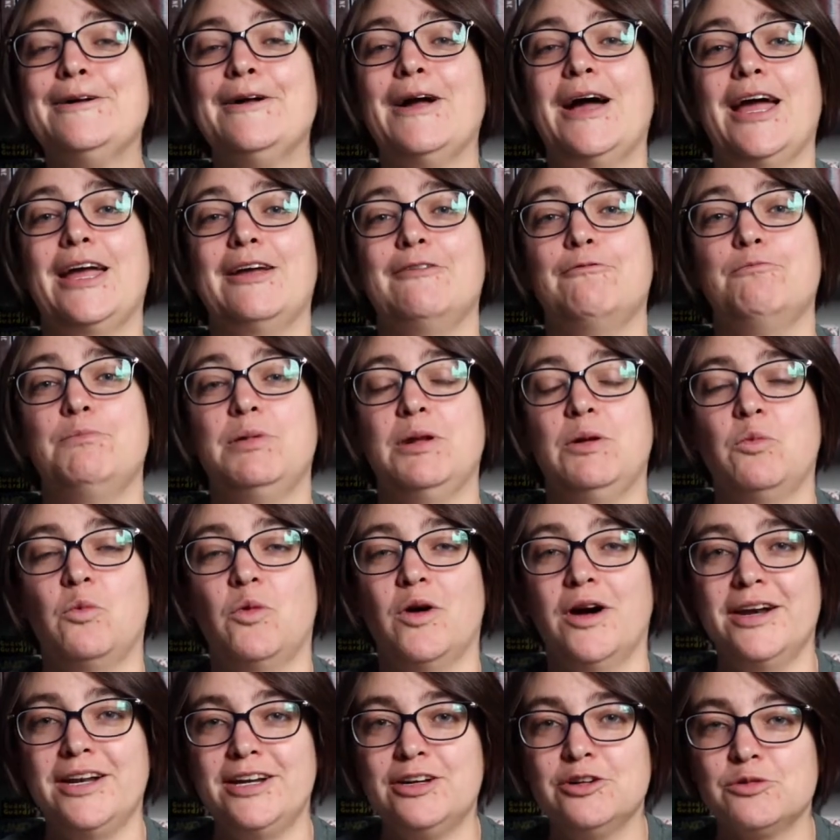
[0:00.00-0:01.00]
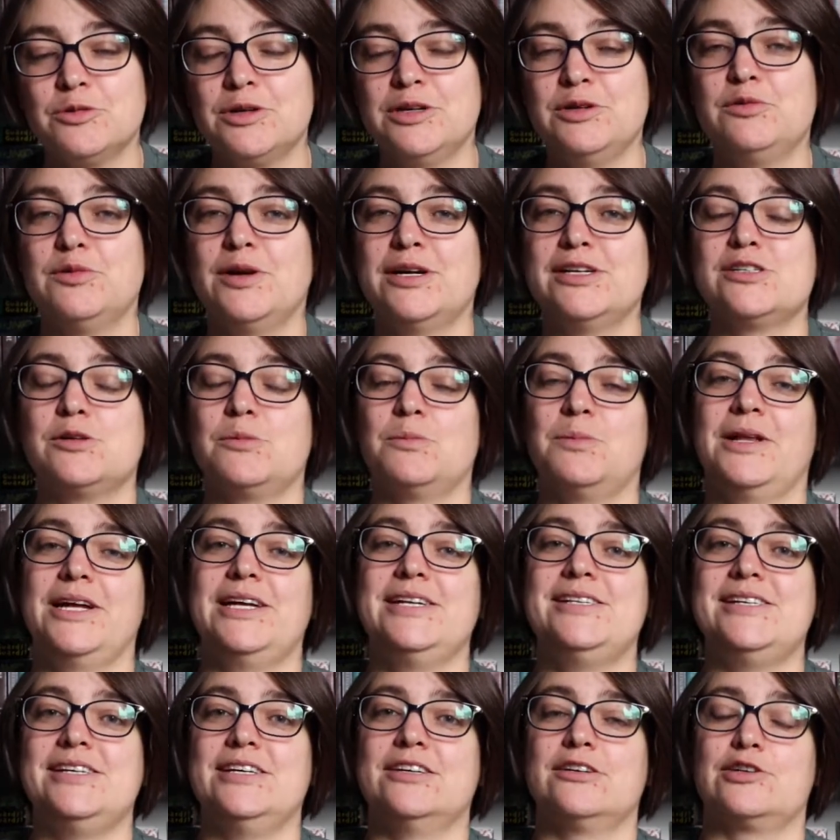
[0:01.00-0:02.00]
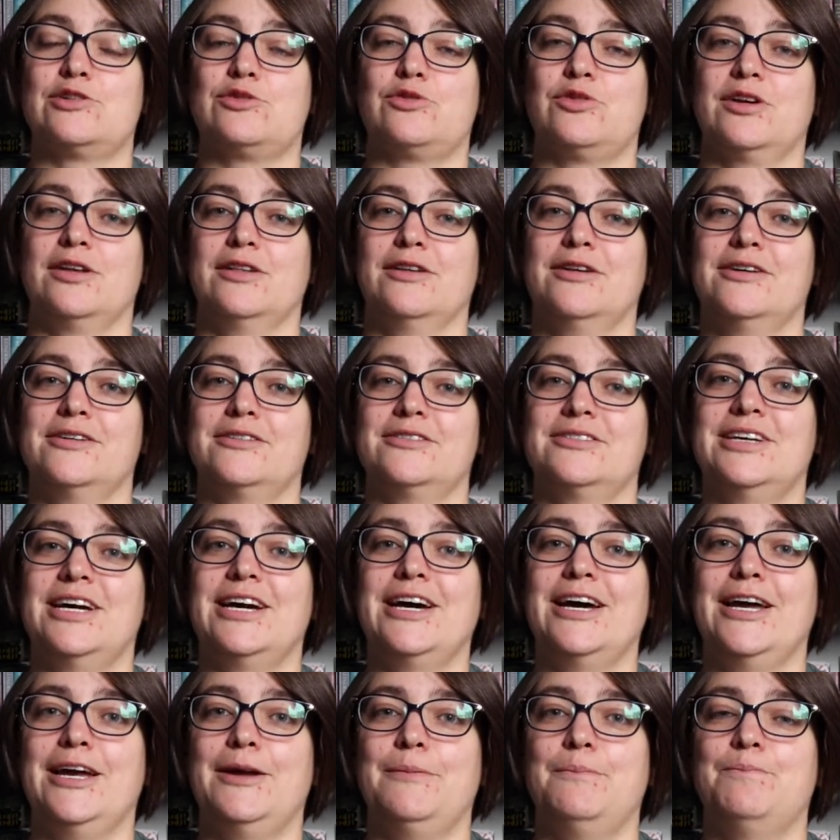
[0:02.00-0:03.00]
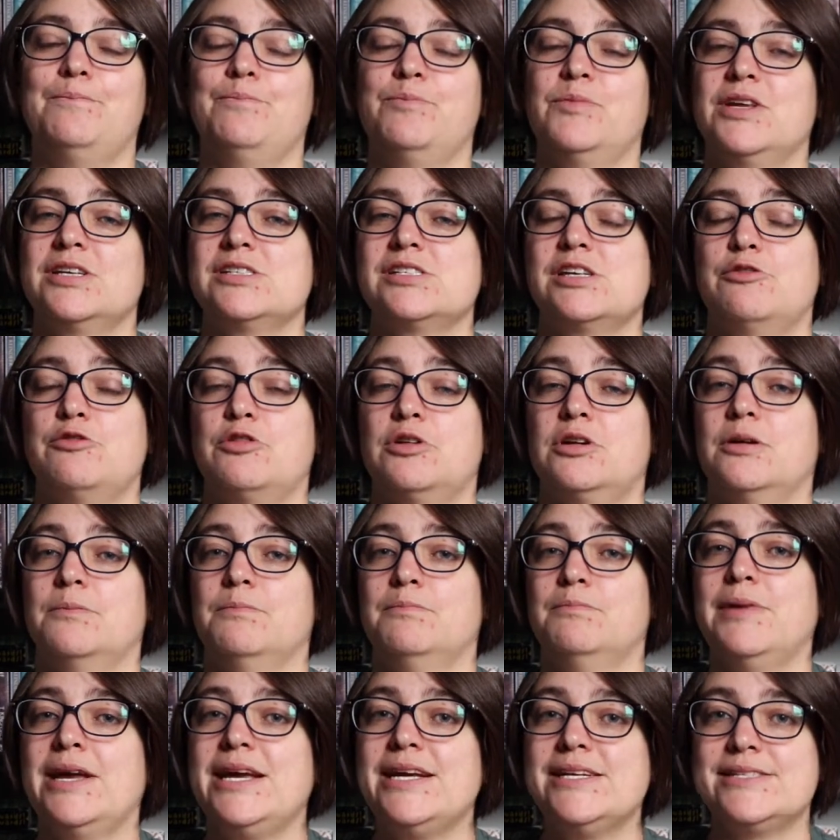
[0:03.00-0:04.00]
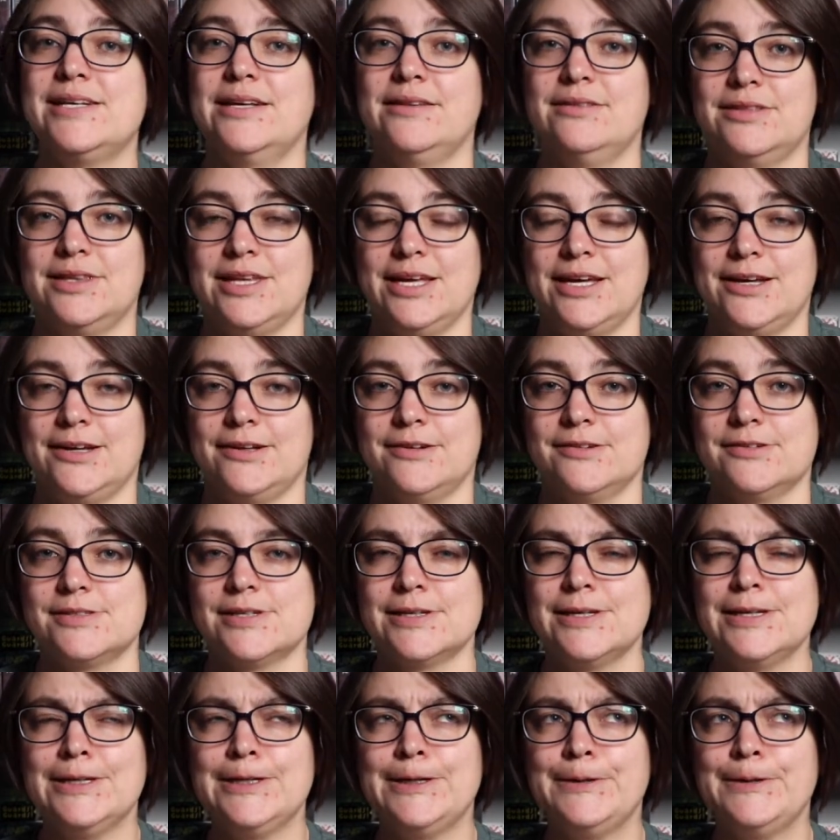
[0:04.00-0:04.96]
I've been wanting to read Razorblade Tears for a long time because I've heard amazing things.